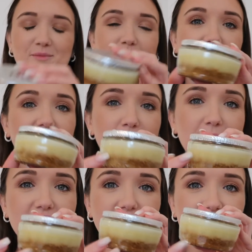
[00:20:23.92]
But they come
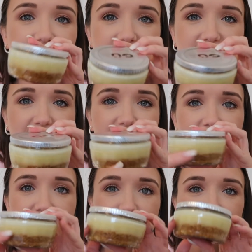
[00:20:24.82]
in the glass
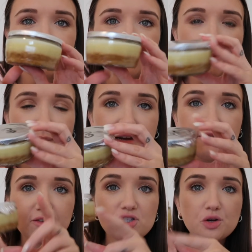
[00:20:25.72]
containers. Obviously, you're
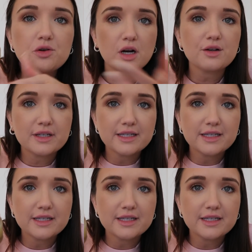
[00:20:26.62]
paying for two glass